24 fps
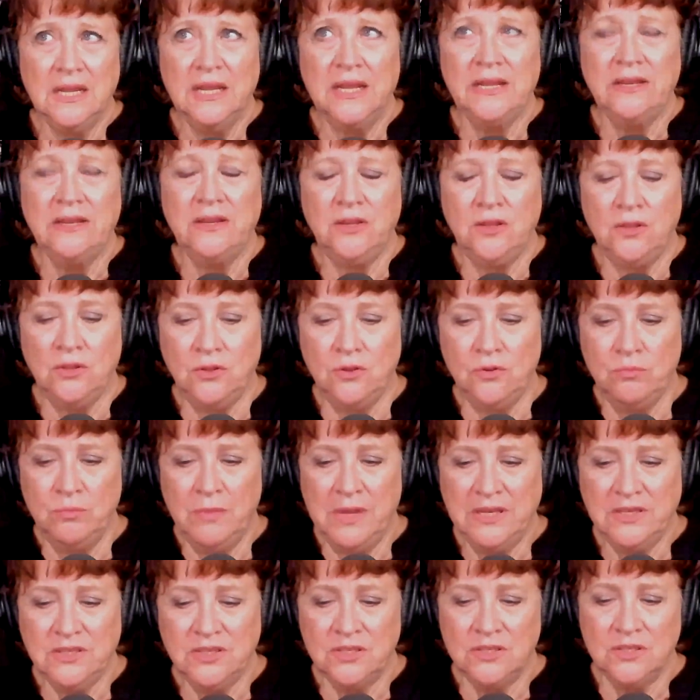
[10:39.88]
And you
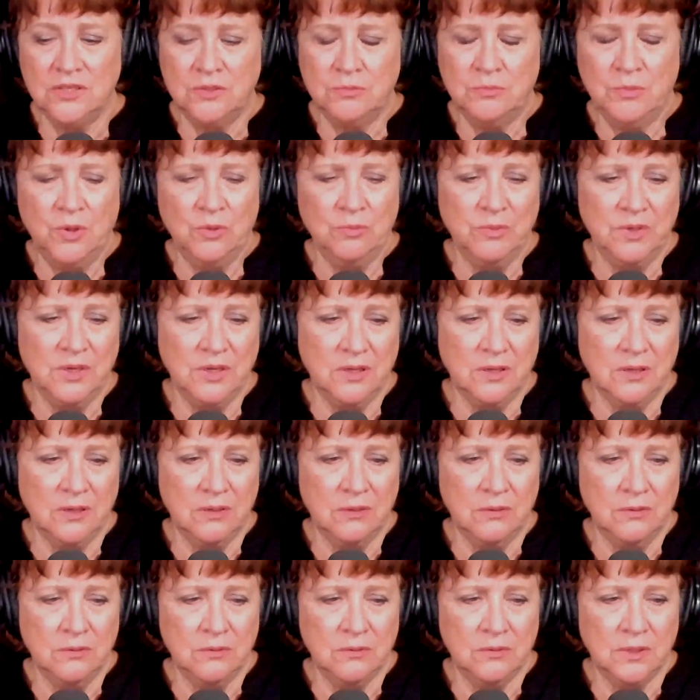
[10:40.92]
mentioned a moment
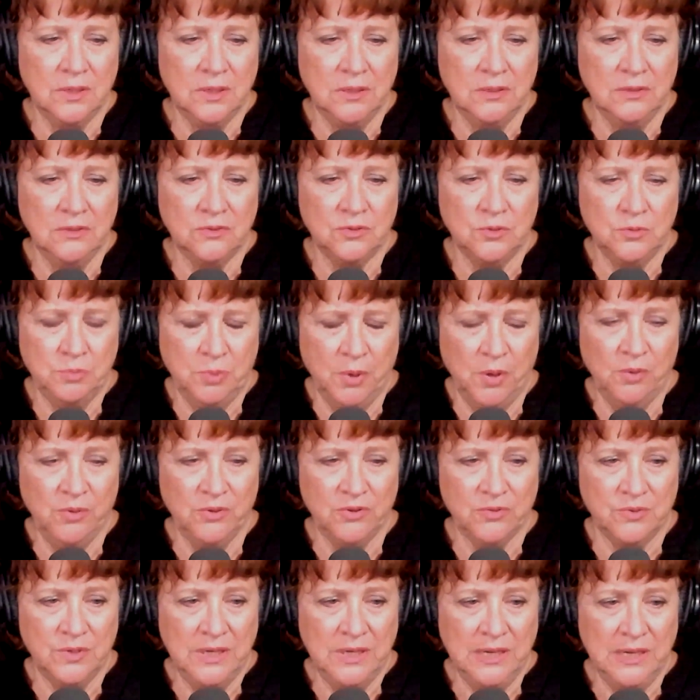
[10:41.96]
ago, true
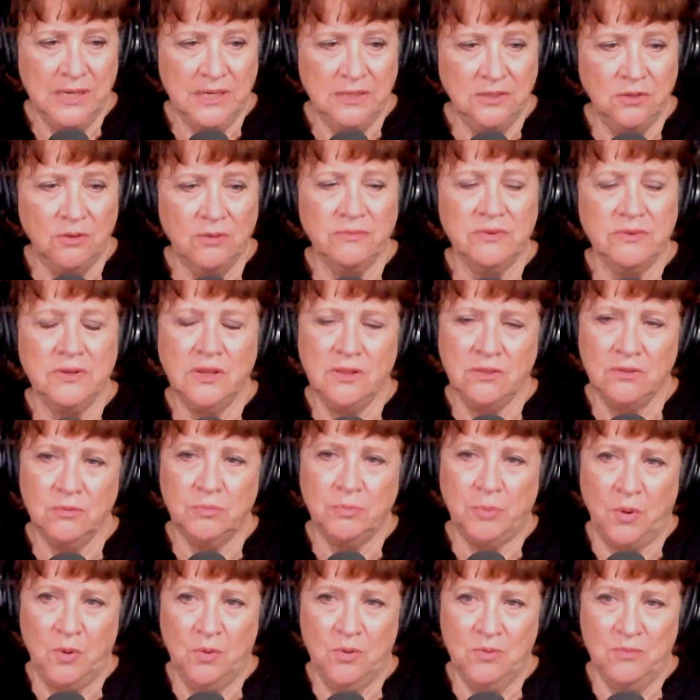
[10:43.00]
poetry, and you have another
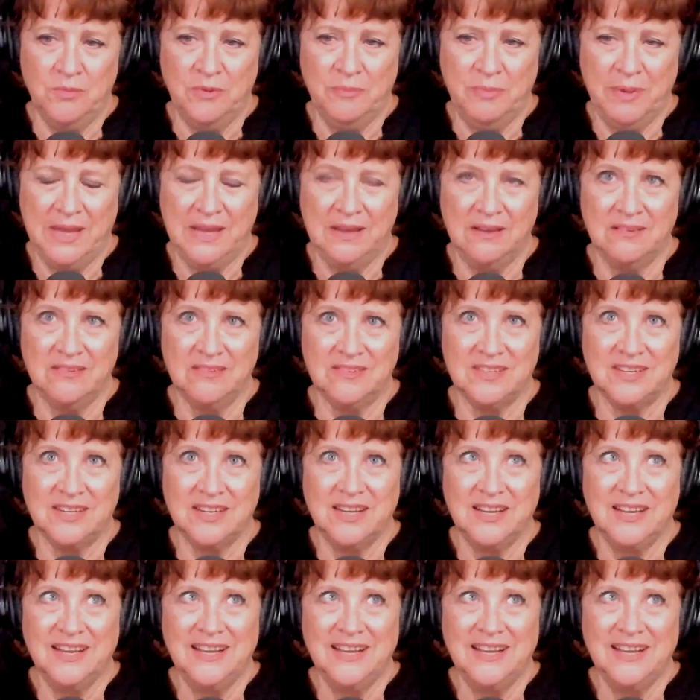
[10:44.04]
poem about,